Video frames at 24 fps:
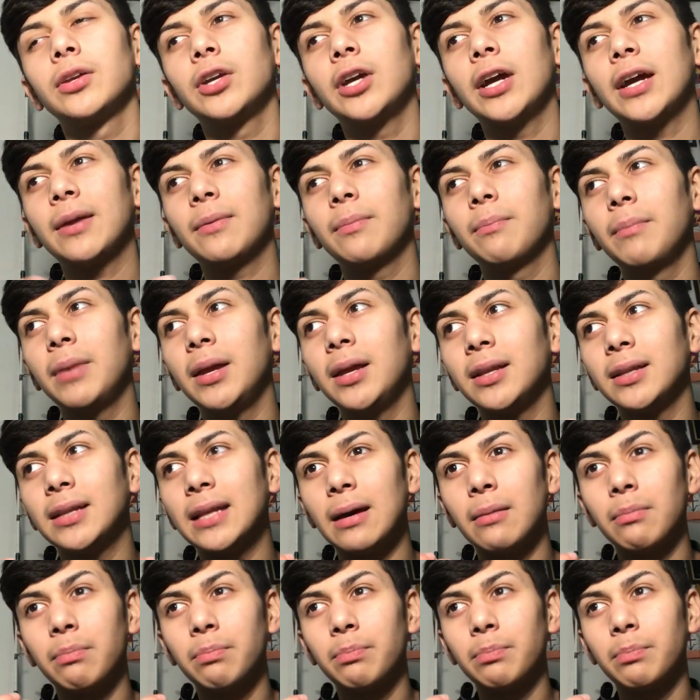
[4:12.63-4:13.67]
gotta make
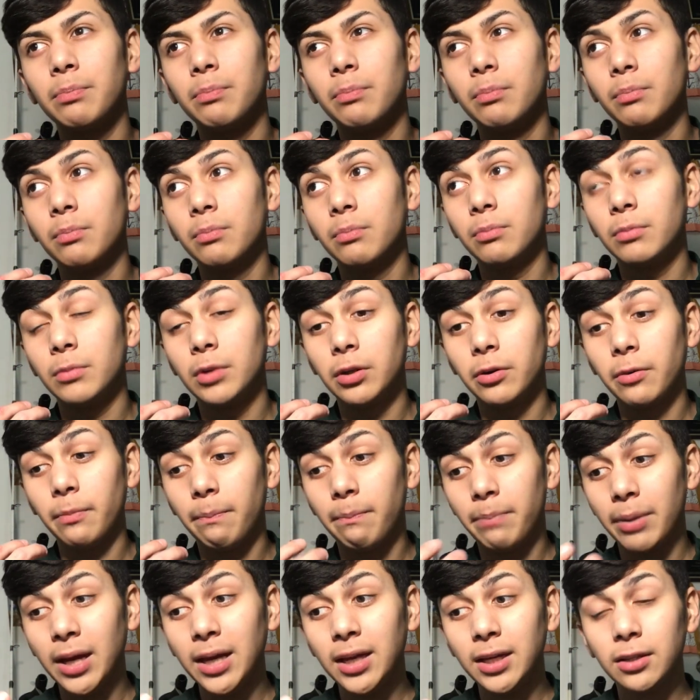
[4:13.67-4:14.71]
that
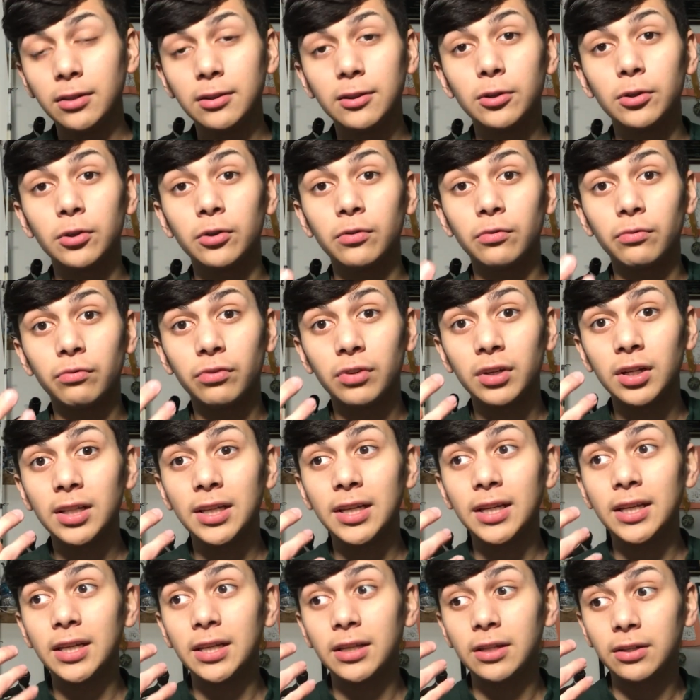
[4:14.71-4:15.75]
bait look
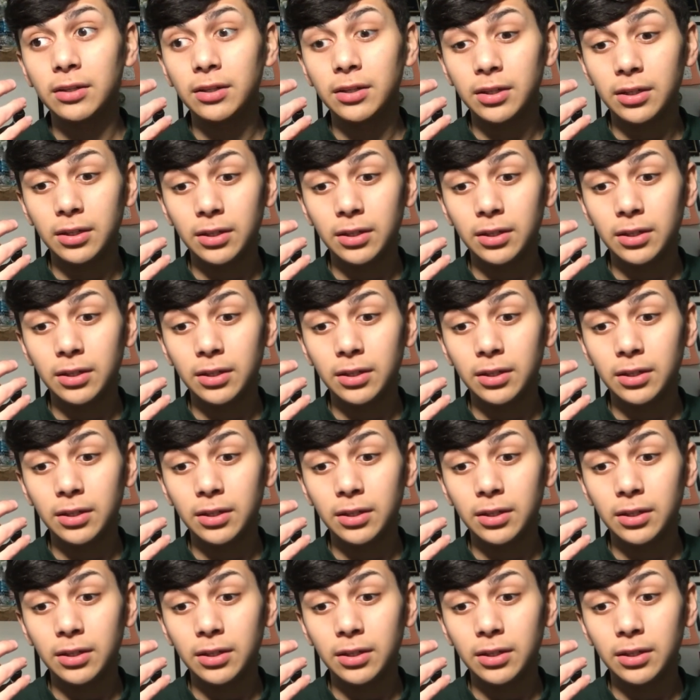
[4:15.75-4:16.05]
really